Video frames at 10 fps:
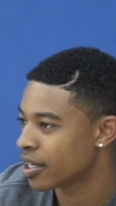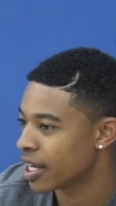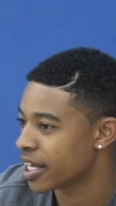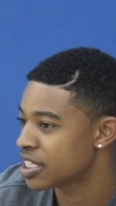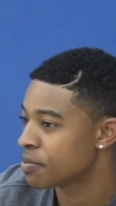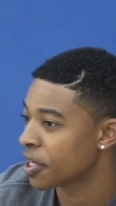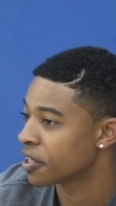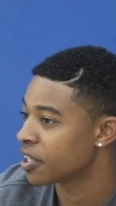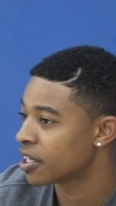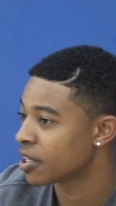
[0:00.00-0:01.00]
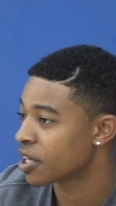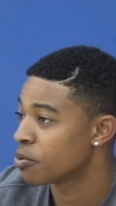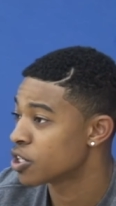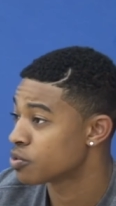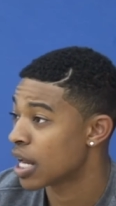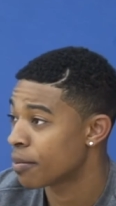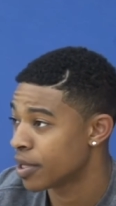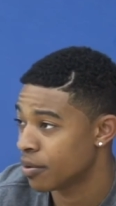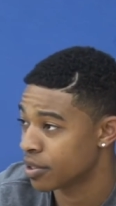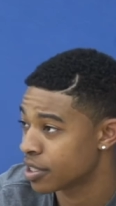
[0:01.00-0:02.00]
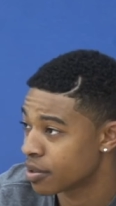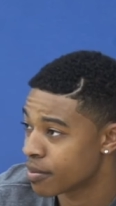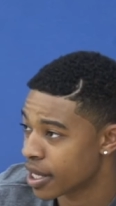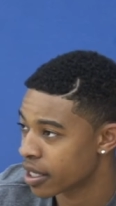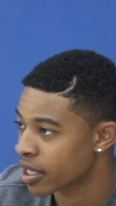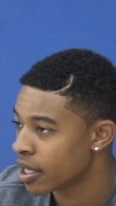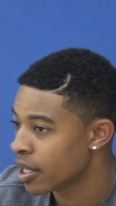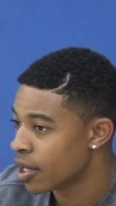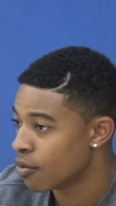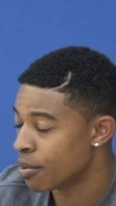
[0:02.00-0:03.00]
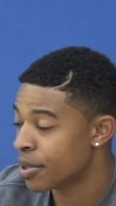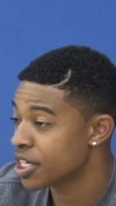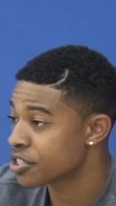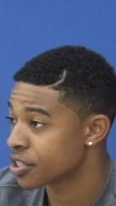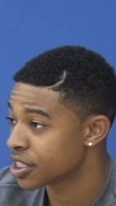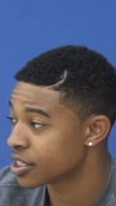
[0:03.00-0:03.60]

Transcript: Like he's better than he was when I played with him back with Mean Street.